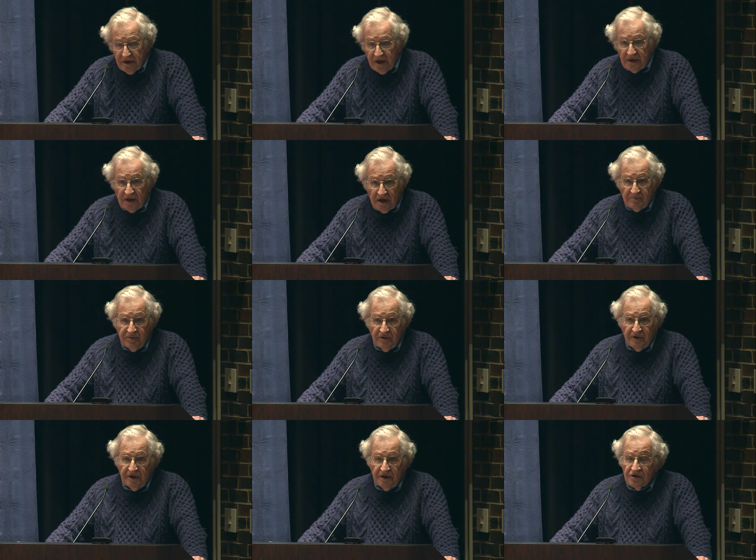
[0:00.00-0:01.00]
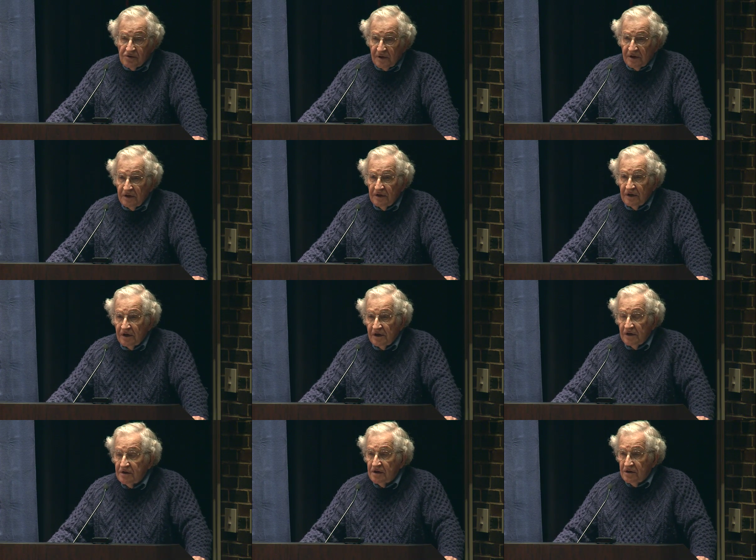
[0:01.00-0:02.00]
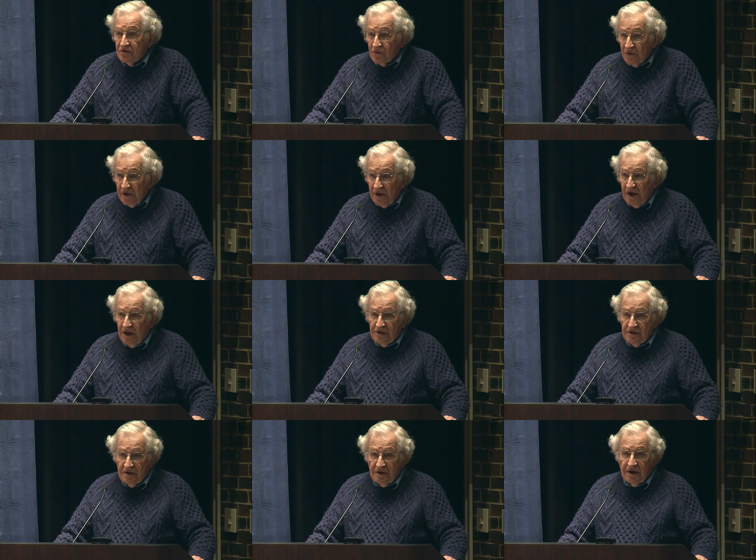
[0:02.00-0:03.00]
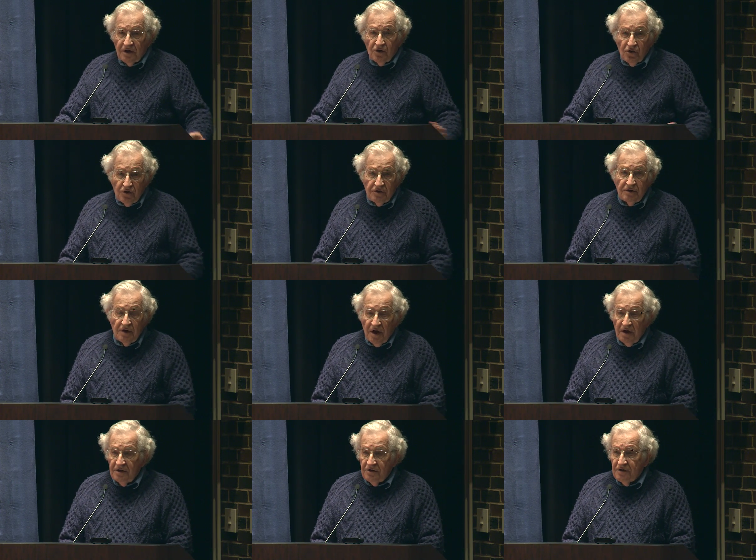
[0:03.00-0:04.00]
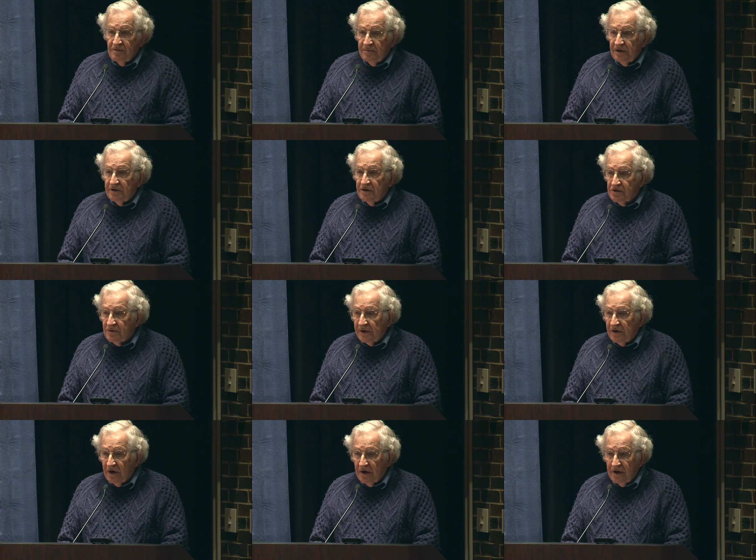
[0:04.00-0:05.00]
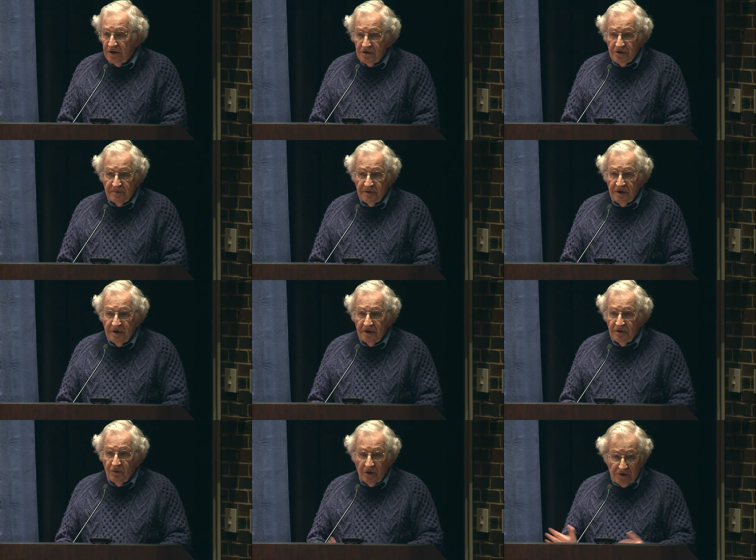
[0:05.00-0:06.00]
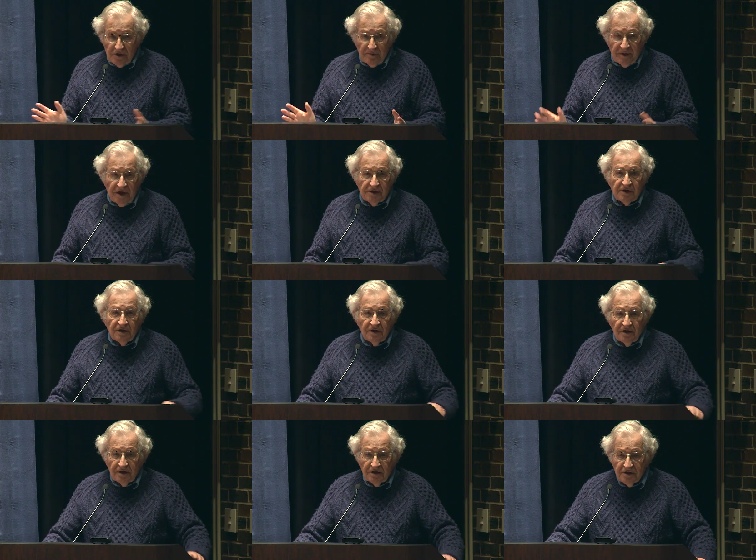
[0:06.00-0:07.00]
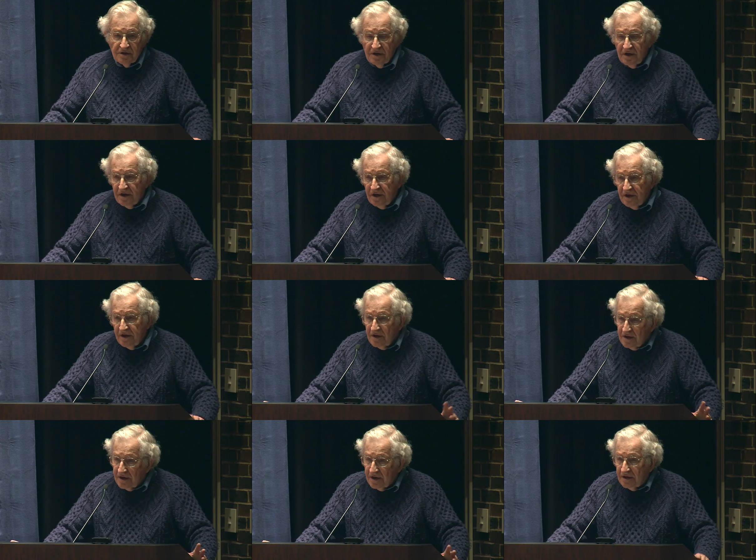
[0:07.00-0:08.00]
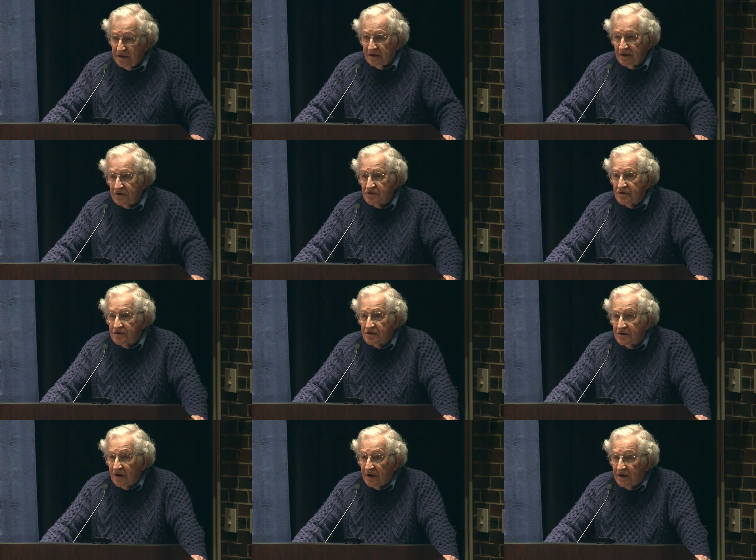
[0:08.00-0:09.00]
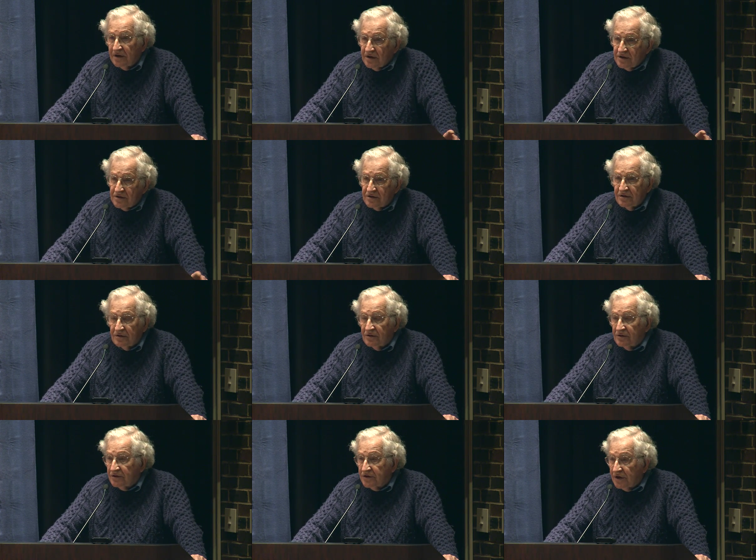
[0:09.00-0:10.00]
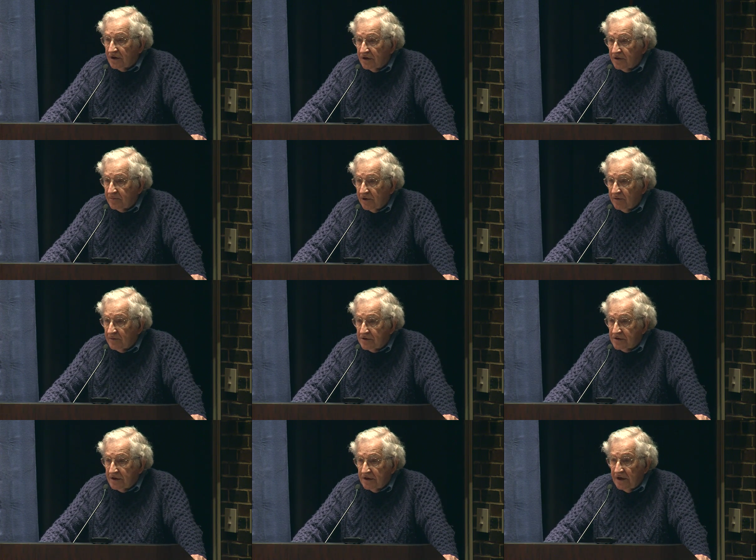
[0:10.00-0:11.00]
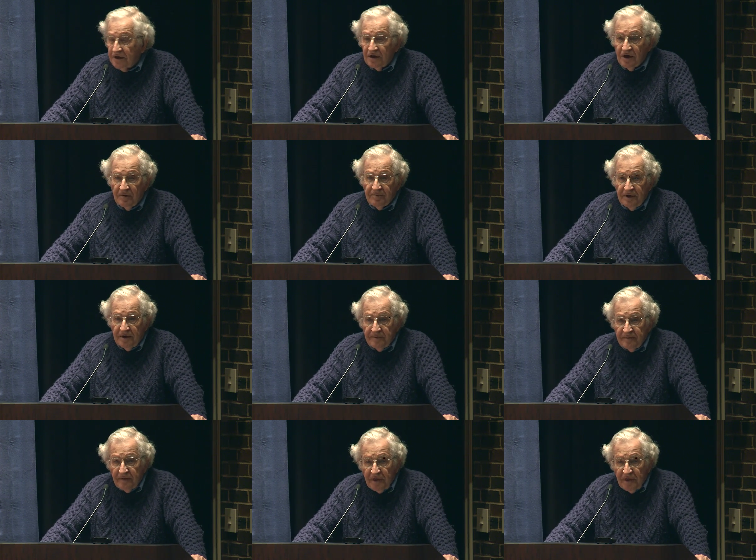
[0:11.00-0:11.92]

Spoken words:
At that point, Israel and the United States realized that they could not simply disregard Egypt. It wasn't a basket case. And Kissinger started his so-called shuttle diplomacy, ended up in